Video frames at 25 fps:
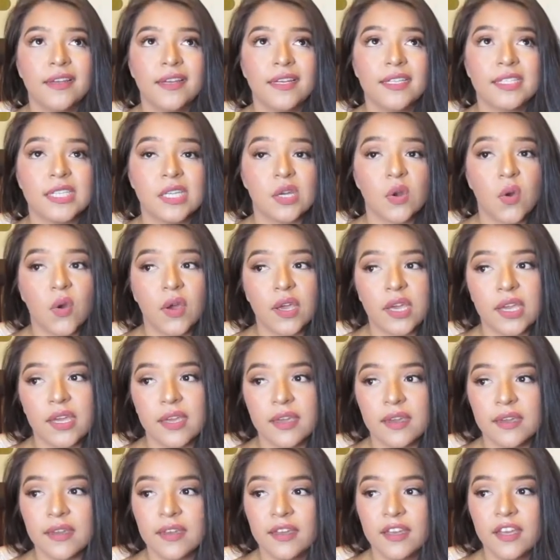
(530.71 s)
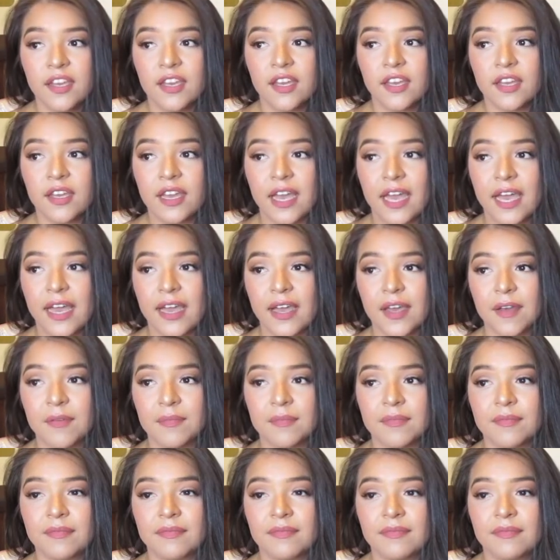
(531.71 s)
It's annoying,
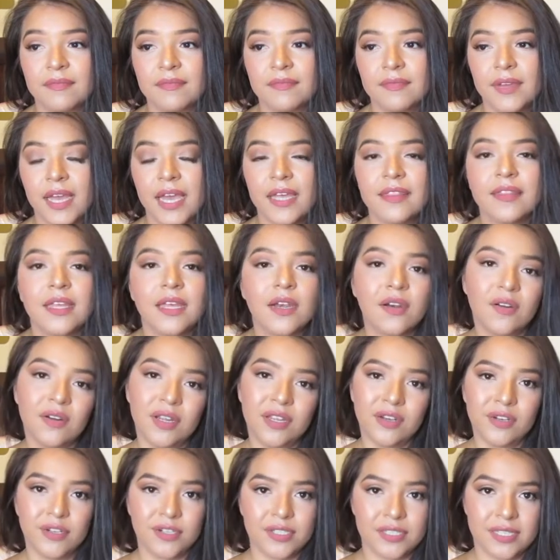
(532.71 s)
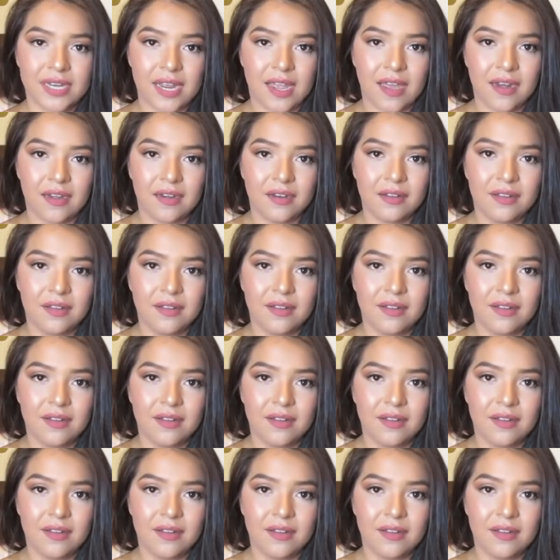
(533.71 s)
and they don't understand.